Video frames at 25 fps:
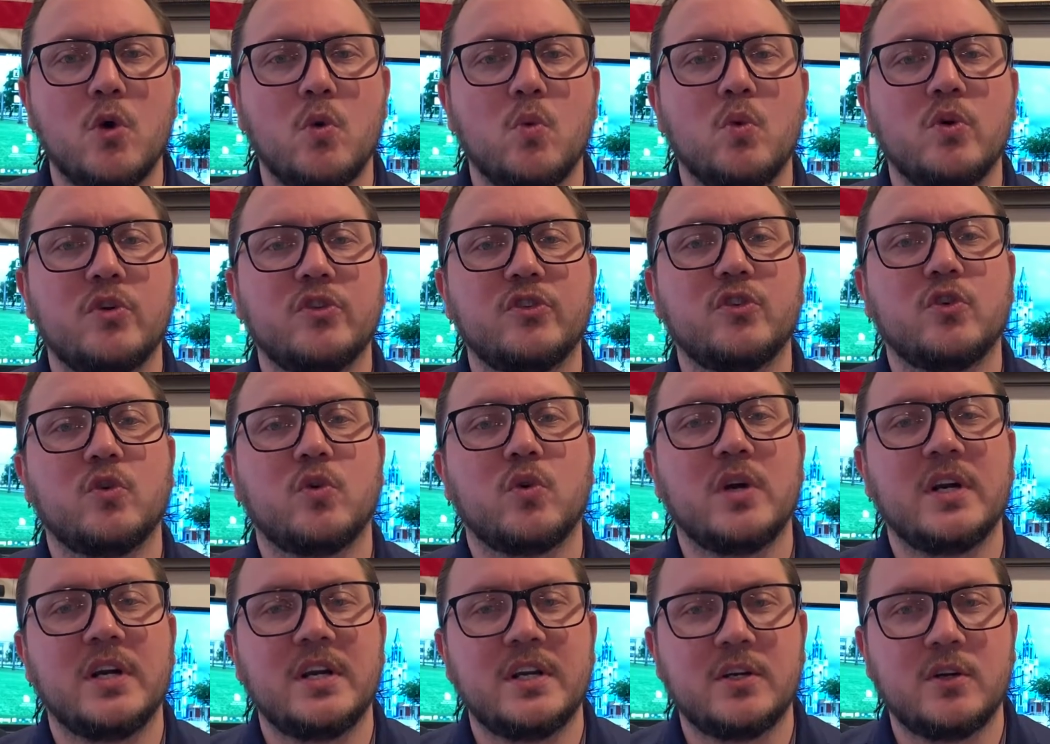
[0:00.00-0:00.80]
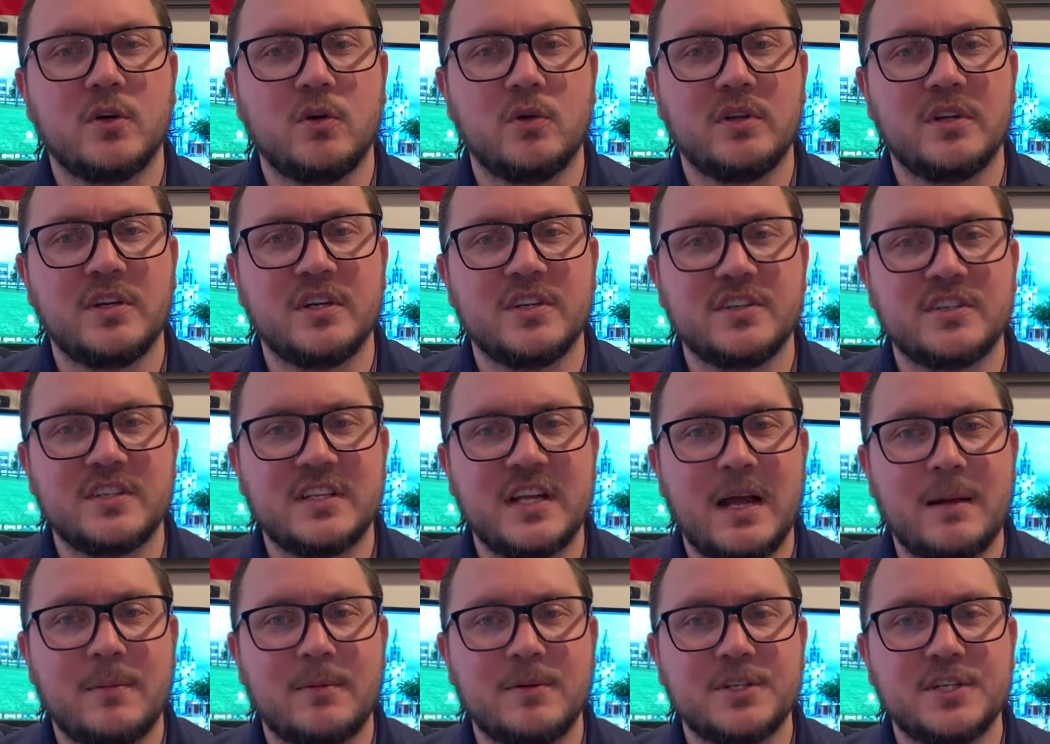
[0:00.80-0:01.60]
was critical in
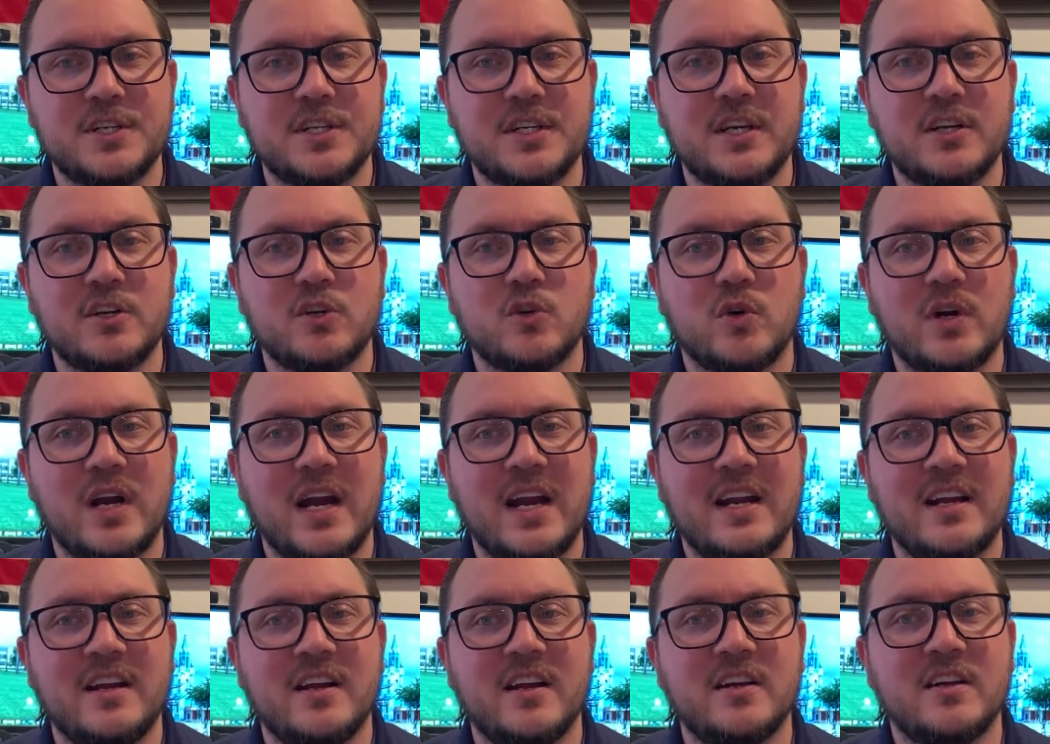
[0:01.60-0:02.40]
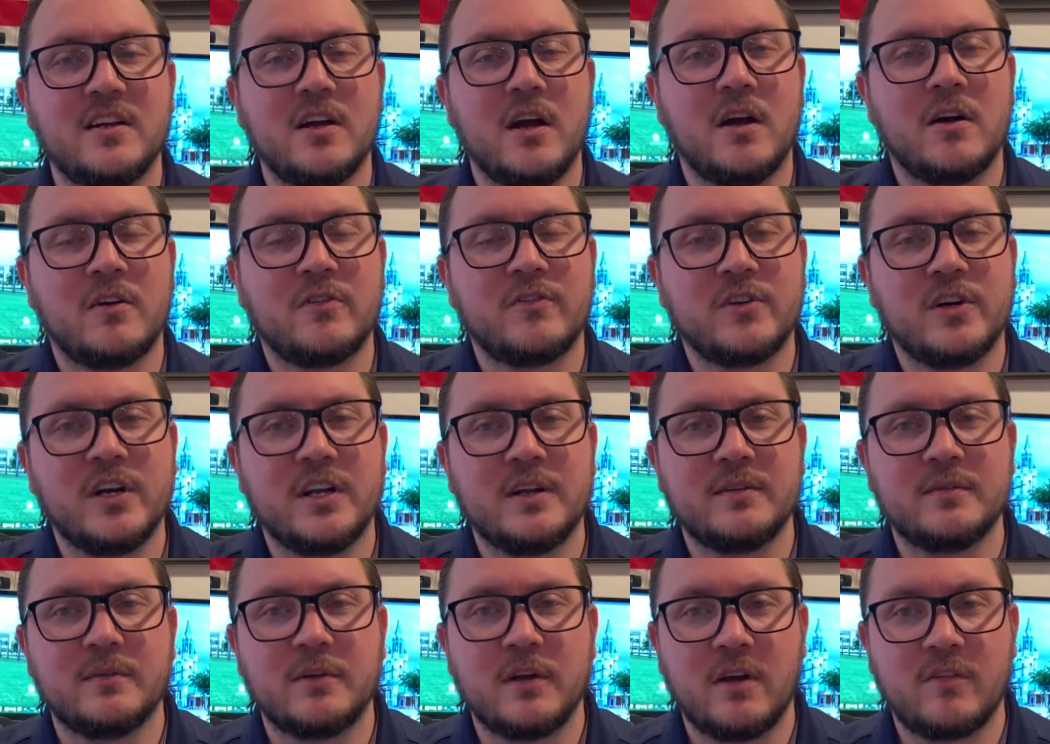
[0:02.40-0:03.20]
establishing and creating a
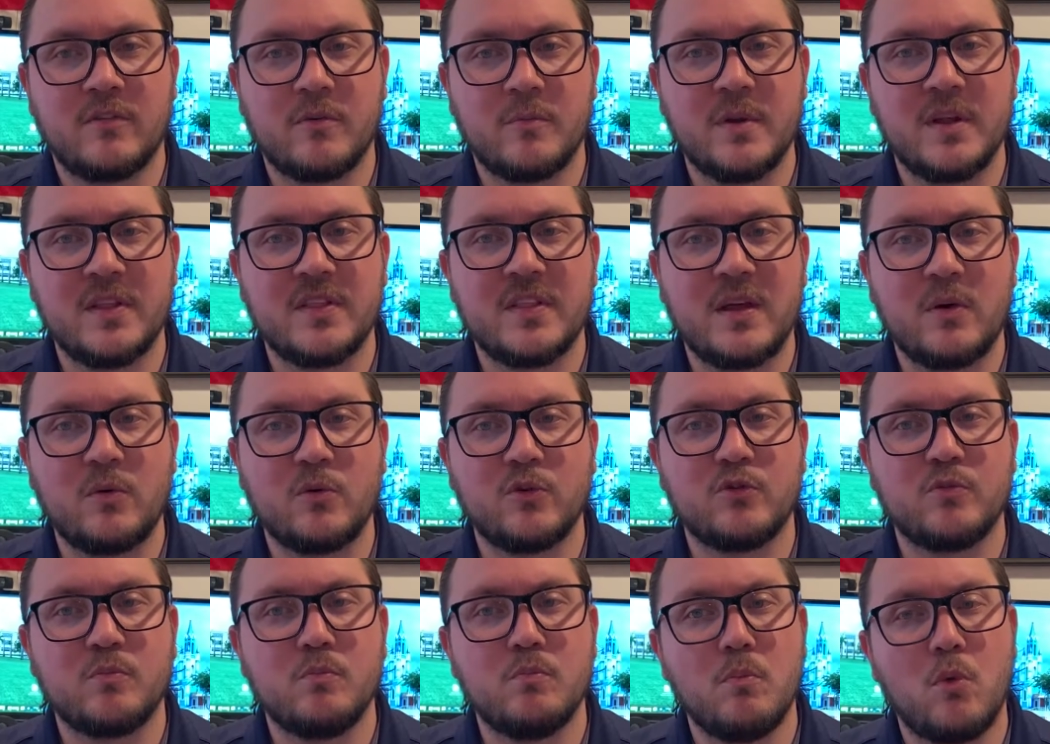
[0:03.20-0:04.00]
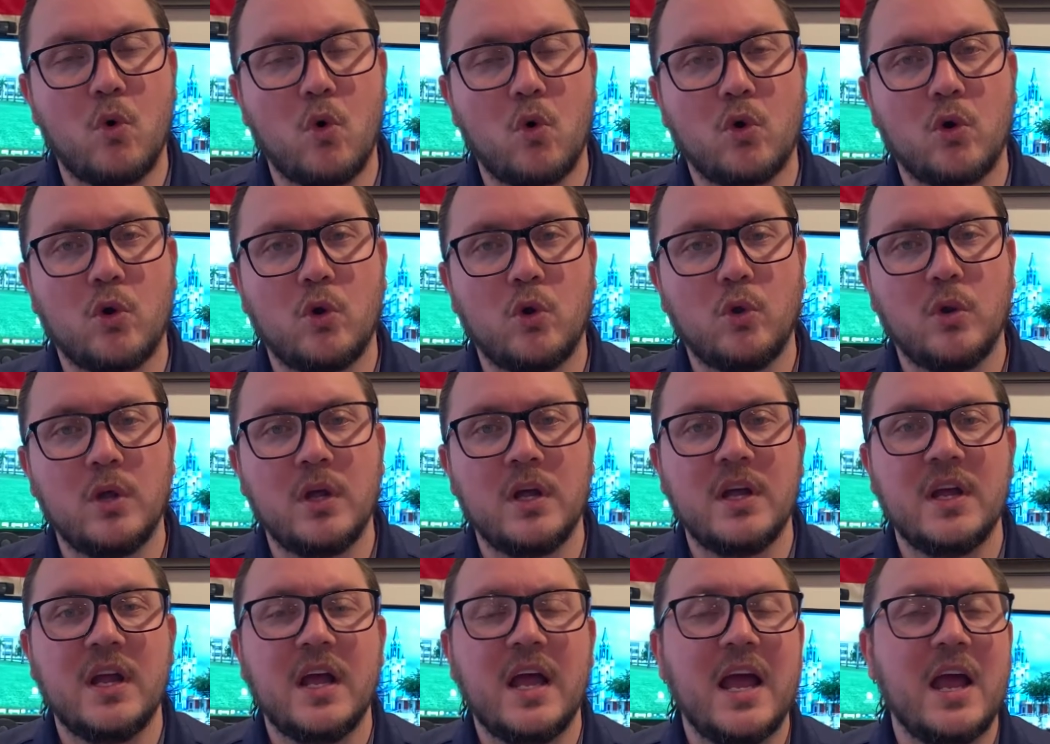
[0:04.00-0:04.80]
government that was moral
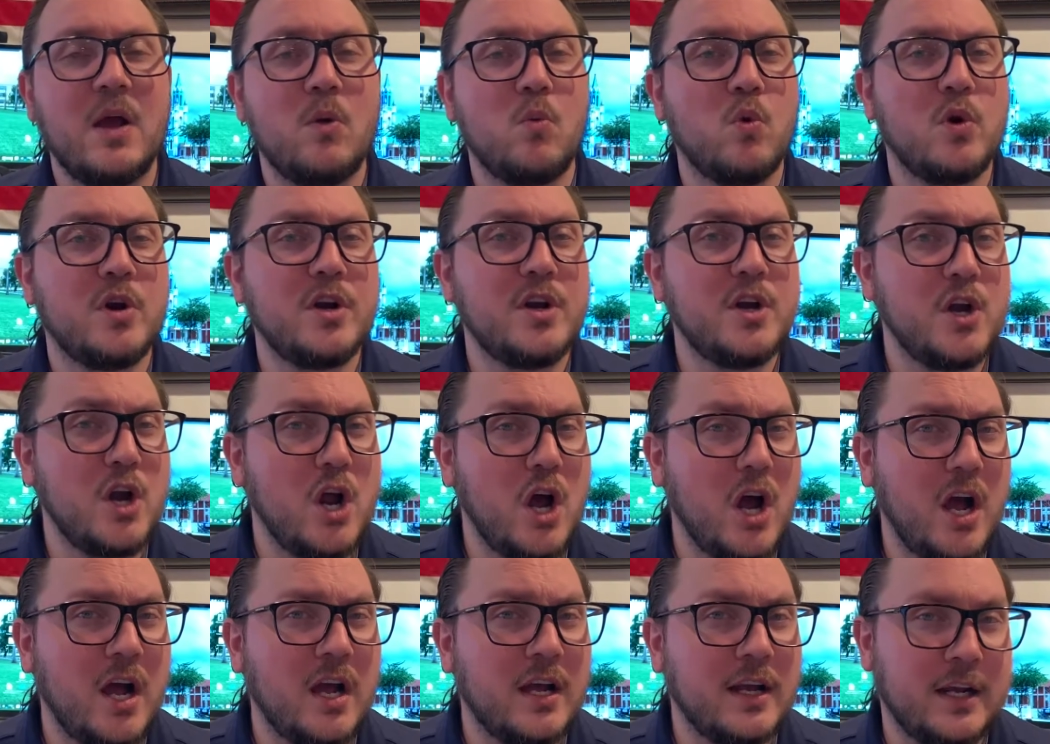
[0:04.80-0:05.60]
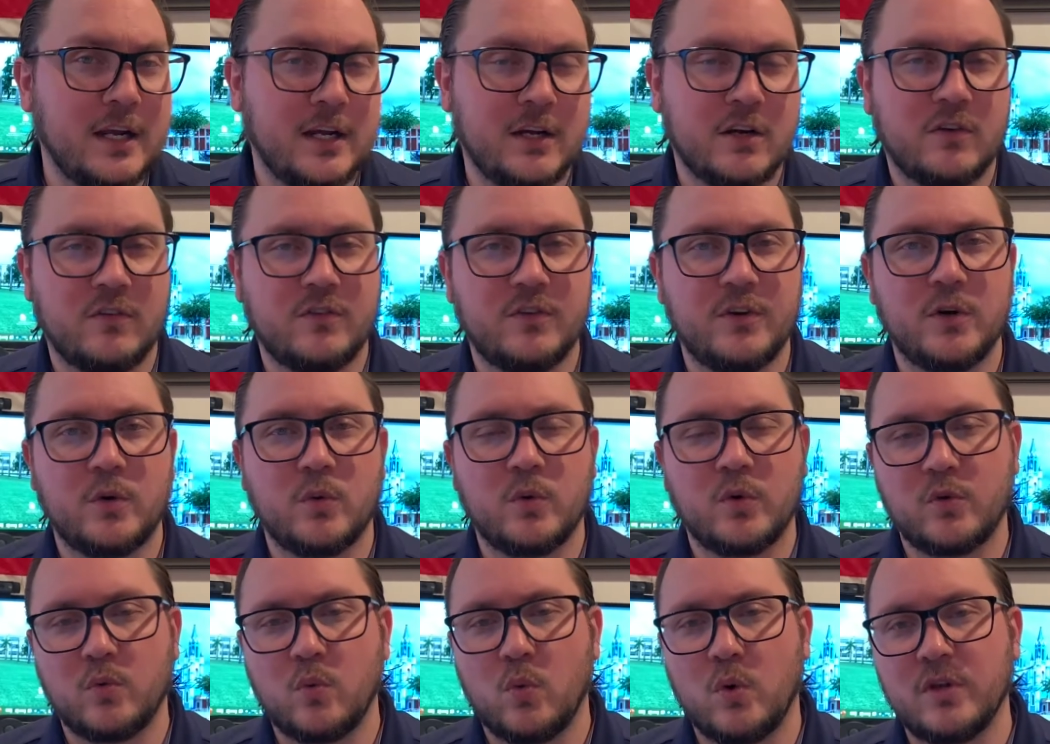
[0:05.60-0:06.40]
and would not interfere
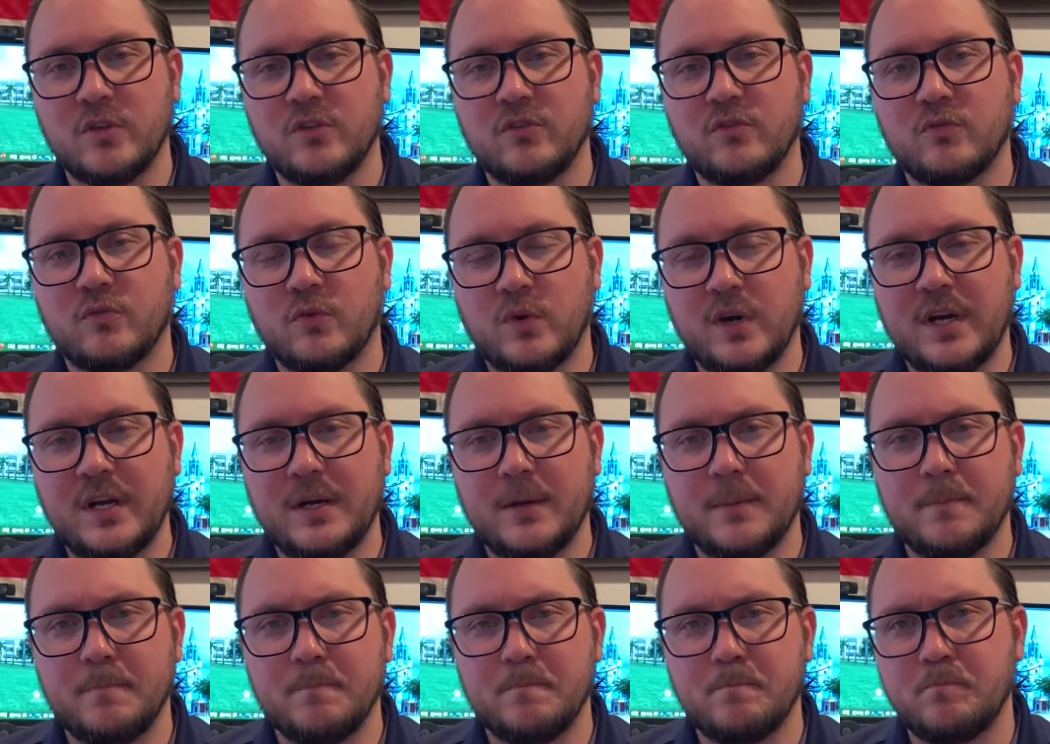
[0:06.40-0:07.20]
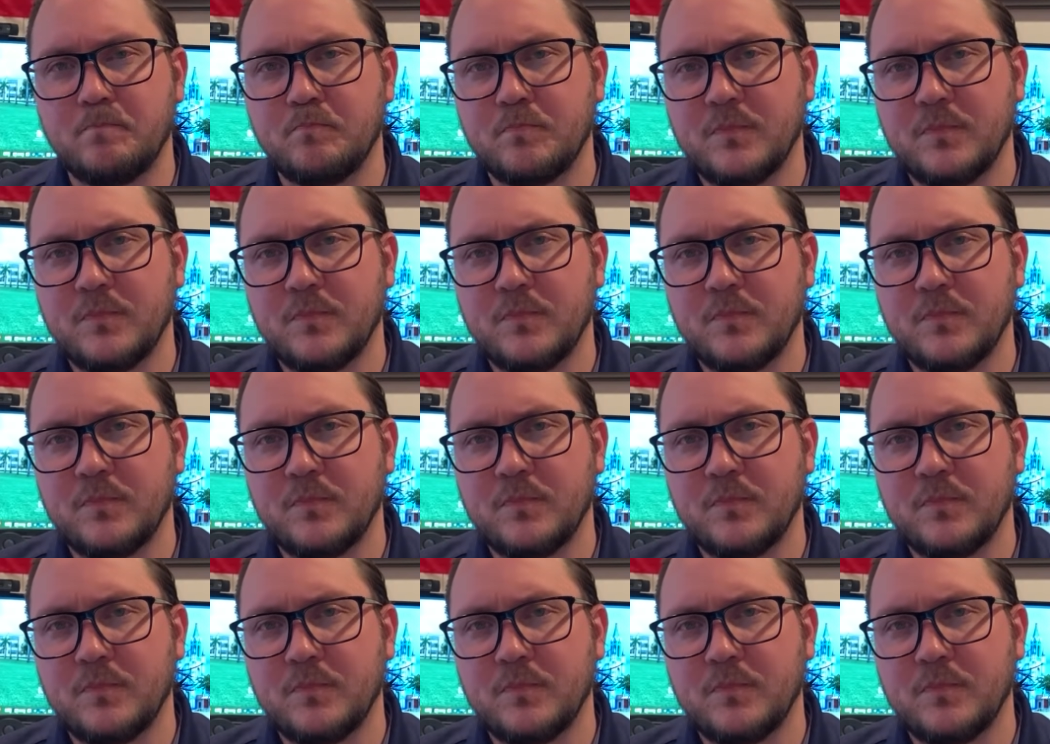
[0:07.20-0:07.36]
with one's freedom.